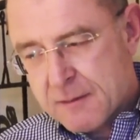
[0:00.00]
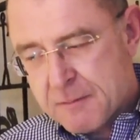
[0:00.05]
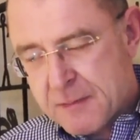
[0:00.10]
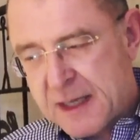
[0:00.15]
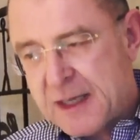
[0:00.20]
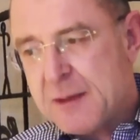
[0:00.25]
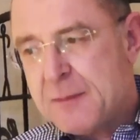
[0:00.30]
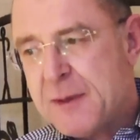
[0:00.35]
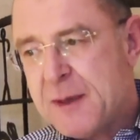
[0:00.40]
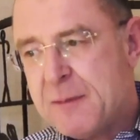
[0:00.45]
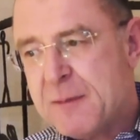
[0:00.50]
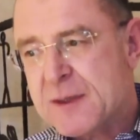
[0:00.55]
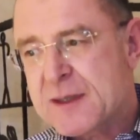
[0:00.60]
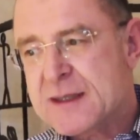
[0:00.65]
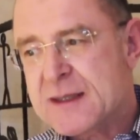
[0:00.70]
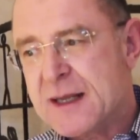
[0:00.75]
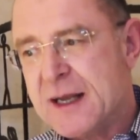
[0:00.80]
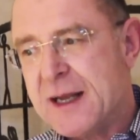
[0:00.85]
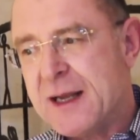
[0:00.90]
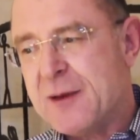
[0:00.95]
many people
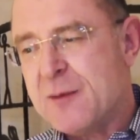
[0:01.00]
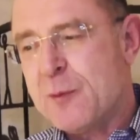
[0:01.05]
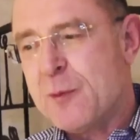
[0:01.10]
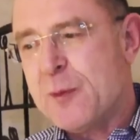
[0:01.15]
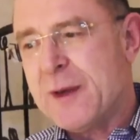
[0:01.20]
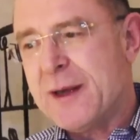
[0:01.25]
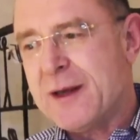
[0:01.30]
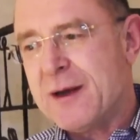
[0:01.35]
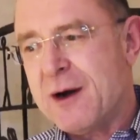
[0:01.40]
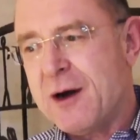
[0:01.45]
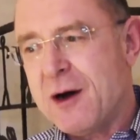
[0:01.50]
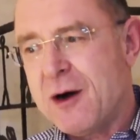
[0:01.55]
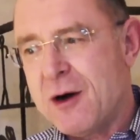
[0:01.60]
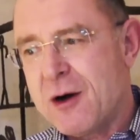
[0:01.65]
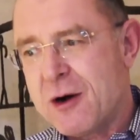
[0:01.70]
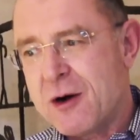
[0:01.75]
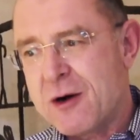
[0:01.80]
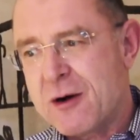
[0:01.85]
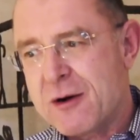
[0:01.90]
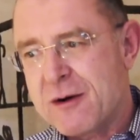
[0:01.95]
say we
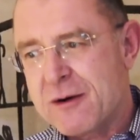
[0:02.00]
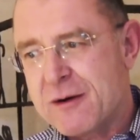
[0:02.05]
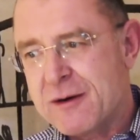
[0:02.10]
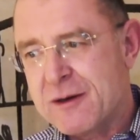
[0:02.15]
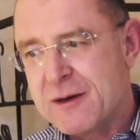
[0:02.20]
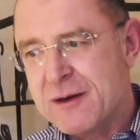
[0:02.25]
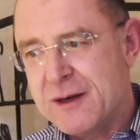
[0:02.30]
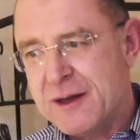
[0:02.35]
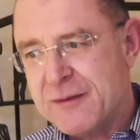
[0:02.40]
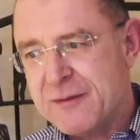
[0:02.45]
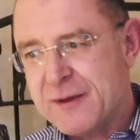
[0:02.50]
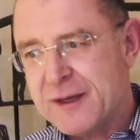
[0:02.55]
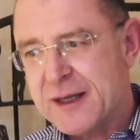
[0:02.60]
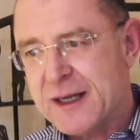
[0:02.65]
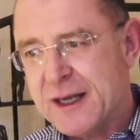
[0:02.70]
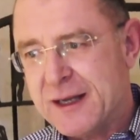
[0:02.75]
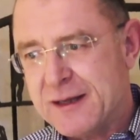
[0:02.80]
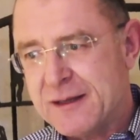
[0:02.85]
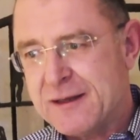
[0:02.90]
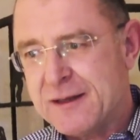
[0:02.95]
are living
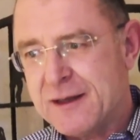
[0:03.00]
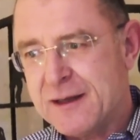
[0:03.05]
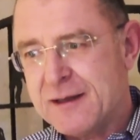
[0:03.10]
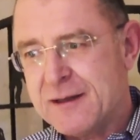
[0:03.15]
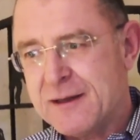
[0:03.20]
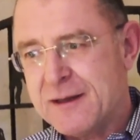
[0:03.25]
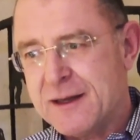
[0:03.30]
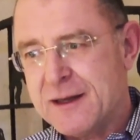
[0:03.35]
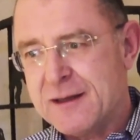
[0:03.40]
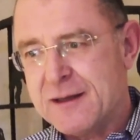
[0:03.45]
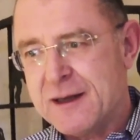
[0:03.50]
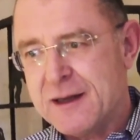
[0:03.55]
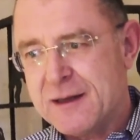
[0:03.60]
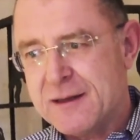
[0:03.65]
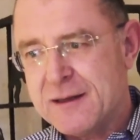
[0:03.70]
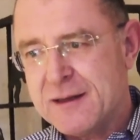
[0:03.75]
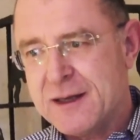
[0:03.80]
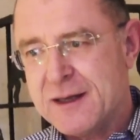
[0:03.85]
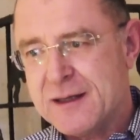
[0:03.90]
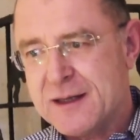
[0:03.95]
in, in, in,
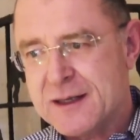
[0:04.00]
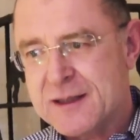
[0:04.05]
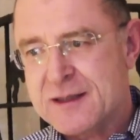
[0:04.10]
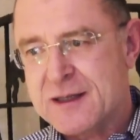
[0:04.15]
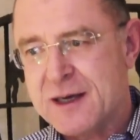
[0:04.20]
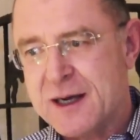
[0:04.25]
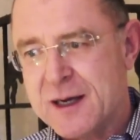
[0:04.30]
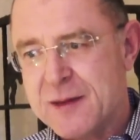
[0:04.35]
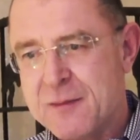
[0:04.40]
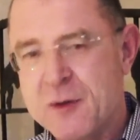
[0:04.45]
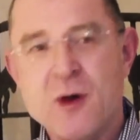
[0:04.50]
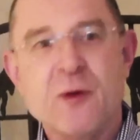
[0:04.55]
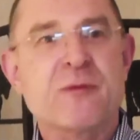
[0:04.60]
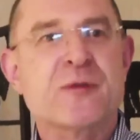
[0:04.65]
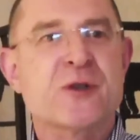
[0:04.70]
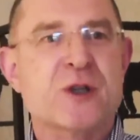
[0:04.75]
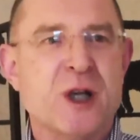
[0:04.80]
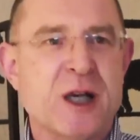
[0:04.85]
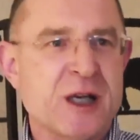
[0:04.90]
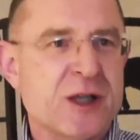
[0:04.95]
in, in a time
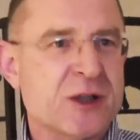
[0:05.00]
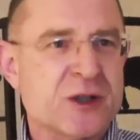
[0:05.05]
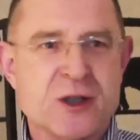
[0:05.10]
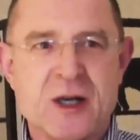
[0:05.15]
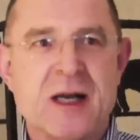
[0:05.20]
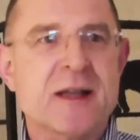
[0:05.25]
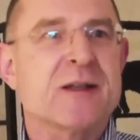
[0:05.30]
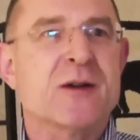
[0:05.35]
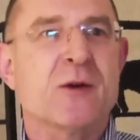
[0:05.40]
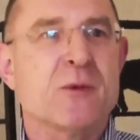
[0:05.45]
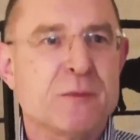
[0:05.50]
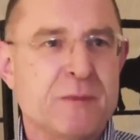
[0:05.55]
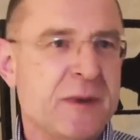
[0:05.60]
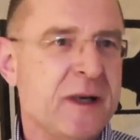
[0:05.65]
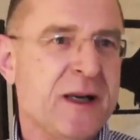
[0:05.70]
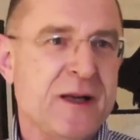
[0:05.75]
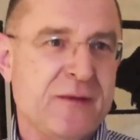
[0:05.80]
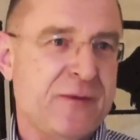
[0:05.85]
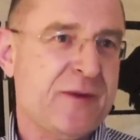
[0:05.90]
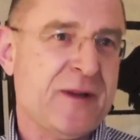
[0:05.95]
of change. I don't
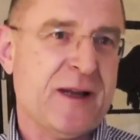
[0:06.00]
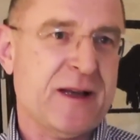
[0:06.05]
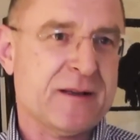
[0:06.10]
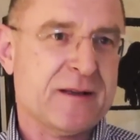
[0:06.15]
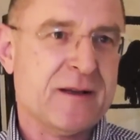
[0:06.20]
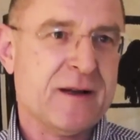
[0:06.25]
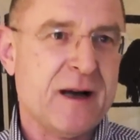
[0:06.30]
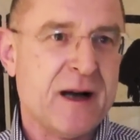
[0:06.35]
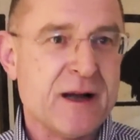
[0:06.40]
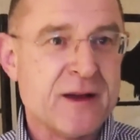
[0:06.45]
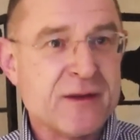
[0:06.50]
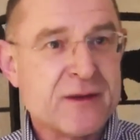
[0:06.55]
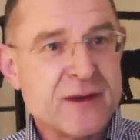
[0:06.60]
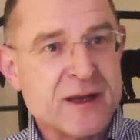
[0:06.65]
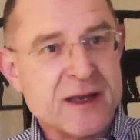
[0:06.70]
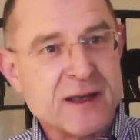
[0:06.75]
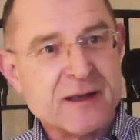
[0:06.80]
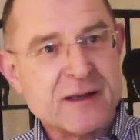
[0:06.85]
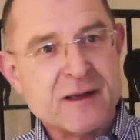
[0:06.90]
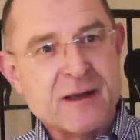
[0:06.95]
believe that. I
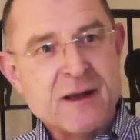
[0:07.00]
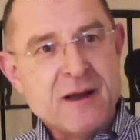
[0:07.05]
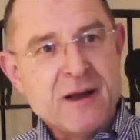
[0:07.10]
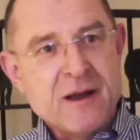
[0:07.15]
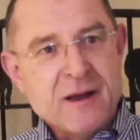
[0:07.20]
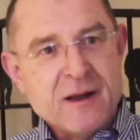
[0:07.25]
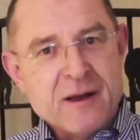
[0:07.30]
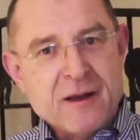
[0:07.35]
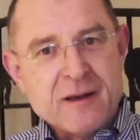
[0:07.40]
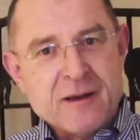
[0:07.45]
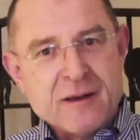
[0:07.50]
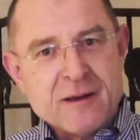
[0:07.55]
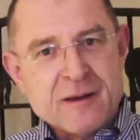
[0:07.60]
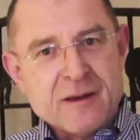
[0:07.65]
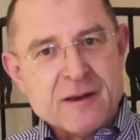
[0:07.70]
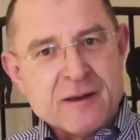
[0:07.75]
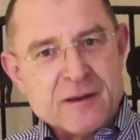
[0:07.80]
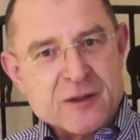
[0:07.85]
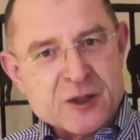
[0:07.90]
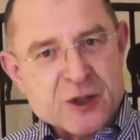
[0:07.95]
think
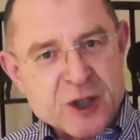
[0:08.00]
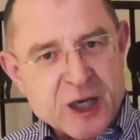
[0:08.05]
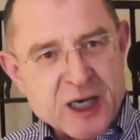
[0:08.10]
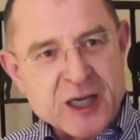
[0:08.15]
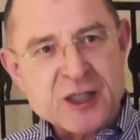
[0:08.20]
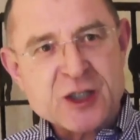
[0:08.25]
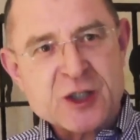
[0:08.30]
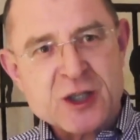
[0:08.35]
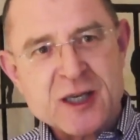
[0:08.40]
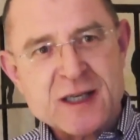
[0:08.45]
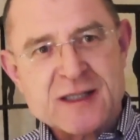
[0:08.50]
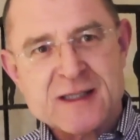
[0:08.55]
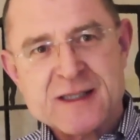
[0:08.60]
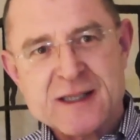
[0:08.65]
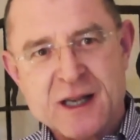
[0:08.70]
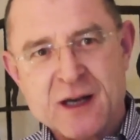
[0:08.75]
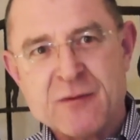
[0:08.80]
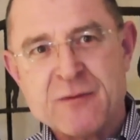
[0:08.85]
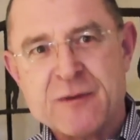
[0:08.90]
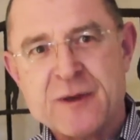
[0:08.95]
change
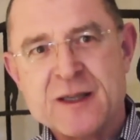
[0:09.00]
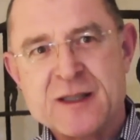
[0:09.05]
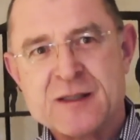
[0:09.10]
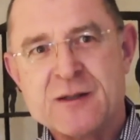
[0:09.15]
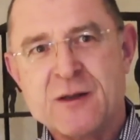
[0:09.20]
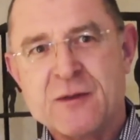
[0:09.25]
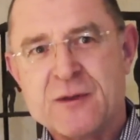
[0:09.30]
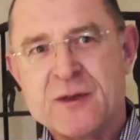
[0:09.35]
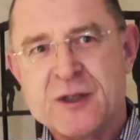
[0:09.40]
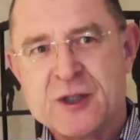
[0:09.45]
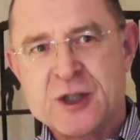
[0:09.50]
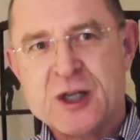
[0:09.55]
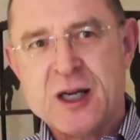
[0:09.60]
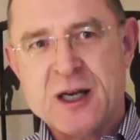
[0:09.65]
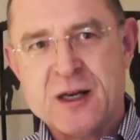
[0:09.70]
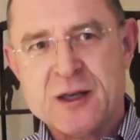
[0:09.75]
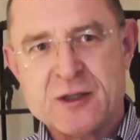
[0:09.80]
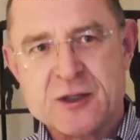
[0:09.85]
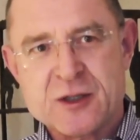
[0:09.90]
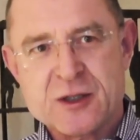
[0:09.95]
itself is not the
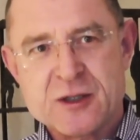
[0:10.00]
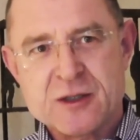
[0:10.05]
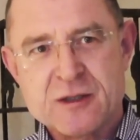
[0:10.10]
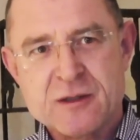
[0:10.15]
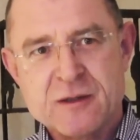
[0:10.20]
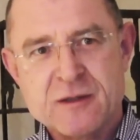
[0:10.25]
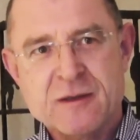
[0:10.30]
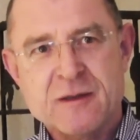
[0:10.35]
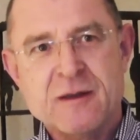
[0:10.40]
challenge